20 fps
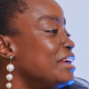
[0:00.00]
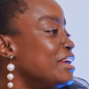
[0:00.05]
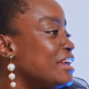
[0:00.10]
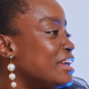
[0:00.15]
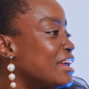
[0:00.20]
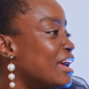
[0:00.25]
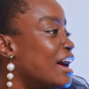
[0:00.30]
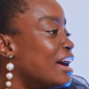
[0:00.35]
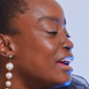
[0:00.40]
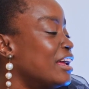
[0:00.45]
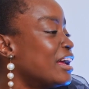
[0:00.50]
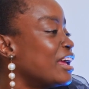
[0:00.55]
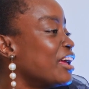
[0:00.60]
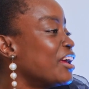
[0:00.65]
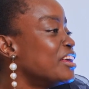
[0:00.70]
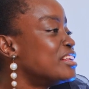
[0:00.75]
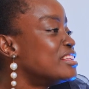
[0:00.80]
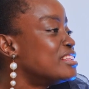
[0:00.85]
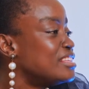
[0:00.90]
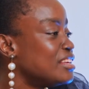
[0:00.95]
Yeah, like
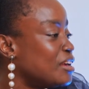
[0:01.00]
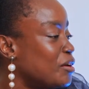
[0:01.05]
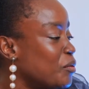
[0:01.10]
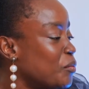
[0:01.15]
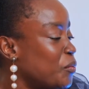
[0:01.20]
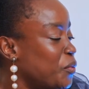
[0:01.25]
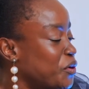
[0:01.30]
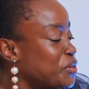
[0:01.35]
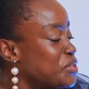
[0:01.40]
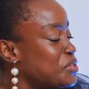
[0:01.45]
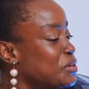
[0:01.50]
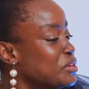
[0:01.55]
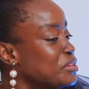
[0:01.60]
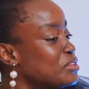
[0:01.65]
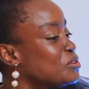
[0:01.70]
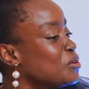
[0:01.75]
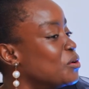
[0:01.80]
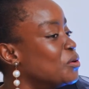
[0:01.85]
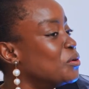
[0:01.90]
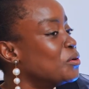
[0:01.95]
a sick person.
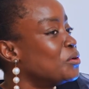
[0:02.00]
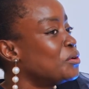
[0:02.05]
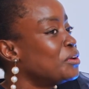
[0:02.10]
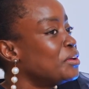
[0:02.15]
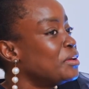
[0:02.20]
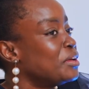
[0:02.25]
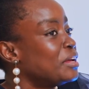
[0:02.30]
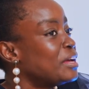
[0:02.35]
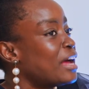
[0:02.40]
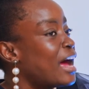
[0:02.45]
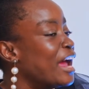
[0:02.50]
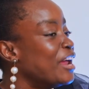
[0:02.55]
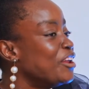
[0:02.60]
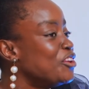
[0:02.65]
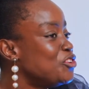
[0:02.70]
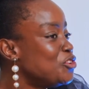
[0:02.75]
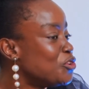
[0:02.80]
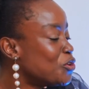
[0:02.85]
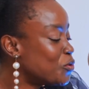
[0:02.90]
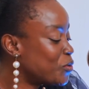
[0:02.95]
So I
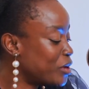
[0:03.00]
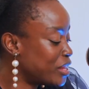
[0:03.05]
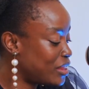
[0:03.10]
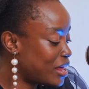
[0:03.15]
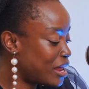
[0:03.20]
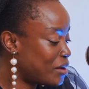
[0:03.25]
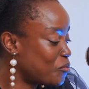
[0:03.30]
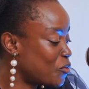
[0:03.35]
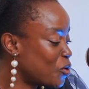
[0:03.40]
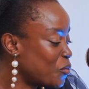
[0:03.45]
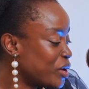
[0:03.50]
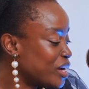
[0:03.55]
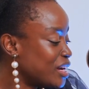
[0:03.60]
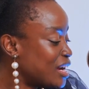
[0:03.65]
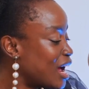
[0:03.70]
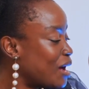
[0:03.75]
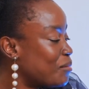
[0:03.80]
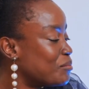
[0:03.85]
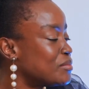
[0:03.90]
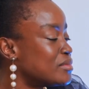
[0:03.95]
knew when that moment
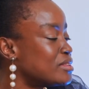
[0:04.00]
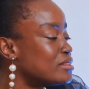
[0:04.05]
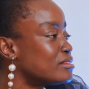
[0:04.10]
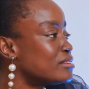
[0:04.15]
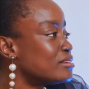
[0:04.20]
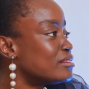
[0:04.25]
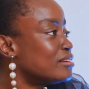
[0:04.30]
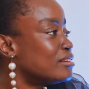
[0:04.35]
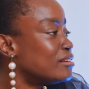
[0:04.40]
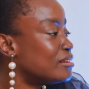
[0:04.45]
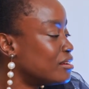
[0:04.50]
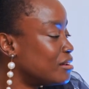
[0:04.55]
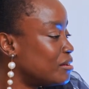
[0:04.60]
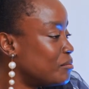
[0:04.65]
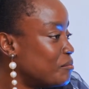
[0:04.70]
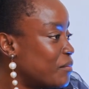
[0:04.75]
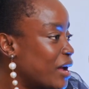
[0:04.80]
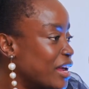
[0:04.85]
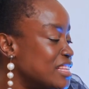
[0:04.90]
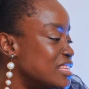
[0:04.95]
comes,
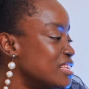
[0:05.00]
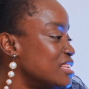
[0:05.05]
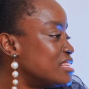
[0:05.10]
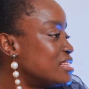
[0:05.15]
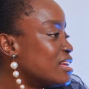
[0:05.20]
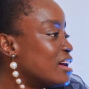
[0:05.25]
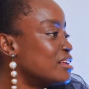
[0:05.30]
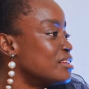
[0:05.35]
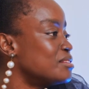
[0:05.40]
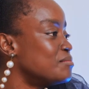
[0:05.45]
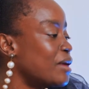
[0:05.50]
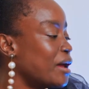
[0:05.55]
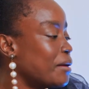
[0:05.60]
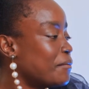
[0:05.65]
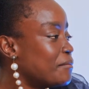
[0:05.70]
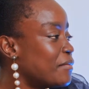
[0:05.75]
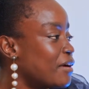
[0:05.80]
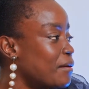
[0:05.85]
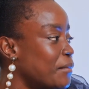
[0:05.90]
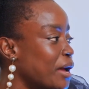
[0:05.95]
my sisters, my
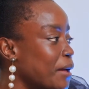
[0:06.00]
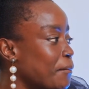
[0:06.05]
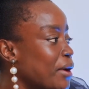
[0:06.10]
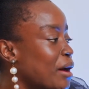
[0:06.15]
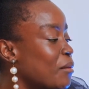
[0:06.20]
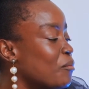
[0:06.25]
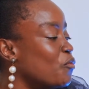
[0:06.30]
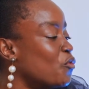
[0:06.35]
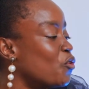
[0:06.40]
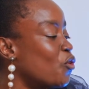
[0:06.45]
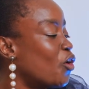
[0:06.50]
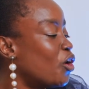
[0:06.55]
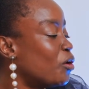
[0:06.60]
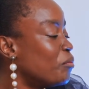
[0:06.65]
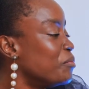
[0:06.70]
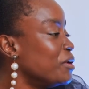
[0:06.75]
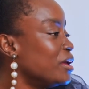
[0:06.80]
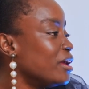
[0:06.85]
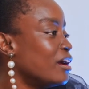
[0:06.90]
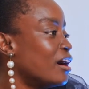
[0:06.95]
mom will all
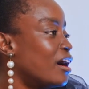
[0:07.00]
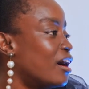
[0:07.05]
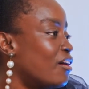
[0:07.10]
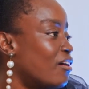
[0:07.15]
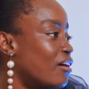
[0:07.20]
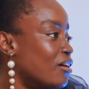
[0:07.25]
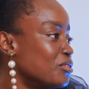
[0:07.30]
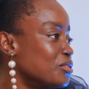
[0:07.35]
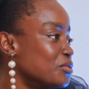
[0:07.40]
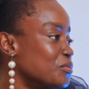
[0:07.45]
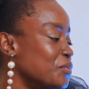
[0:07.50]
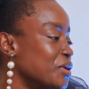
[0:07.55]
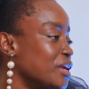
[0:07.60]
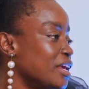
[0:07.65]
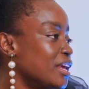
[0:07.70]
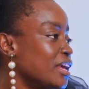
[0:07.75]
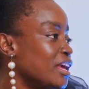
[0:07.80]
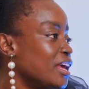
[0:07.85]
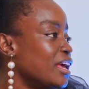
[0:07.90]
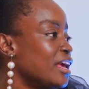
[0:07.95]
be around
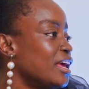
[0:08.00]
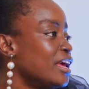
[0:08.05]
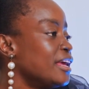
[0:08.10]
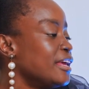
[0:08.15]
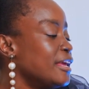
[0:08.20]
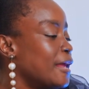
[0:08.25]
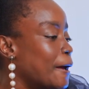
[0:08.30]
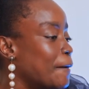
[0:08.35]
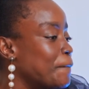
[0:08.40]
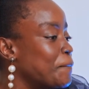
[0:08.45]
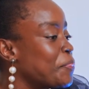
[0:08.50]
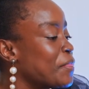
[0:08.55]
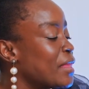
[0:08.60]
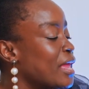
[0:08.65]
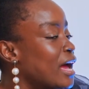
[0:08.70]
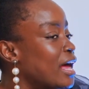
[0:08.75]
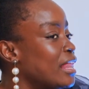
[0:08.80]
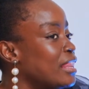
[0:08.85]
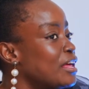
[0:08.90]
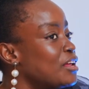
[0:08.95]
me. Yeah.
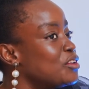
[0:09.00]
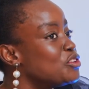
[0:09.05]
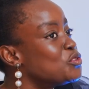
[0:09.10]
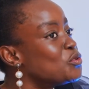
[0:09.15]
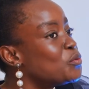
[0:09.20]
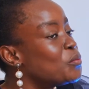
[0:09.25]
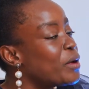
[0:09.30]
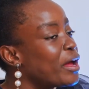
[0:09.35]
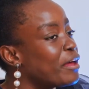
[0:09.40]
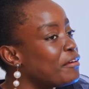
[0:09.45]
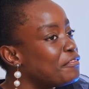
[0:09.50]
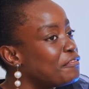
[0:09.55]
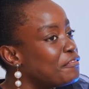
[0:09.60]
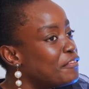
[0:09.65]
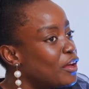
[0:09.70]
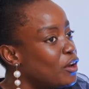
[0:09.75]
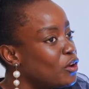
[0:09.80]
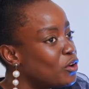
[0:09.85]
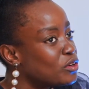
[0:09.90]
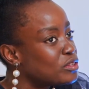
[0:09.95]
And then to my
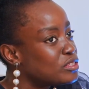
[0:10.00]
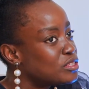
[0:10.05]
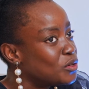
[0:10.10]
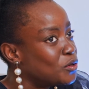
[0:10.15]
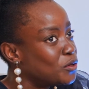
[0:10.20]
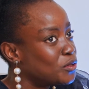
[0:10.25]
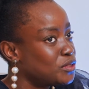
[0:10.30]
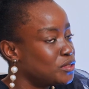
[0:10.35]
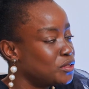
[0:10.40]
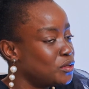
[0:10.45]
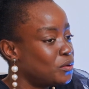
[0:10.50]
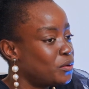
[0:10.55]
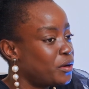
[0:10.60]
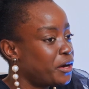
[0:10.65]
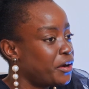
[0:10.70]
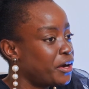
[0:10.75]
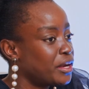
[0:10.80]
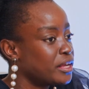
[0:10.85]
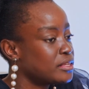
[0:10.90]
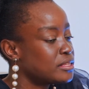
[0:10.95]
fellow sickle cell
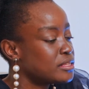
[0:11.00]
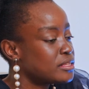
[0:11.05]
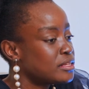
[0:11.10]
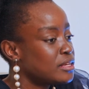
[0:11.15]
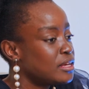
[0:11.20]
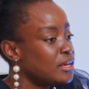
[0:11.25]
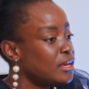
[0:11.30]
warriors,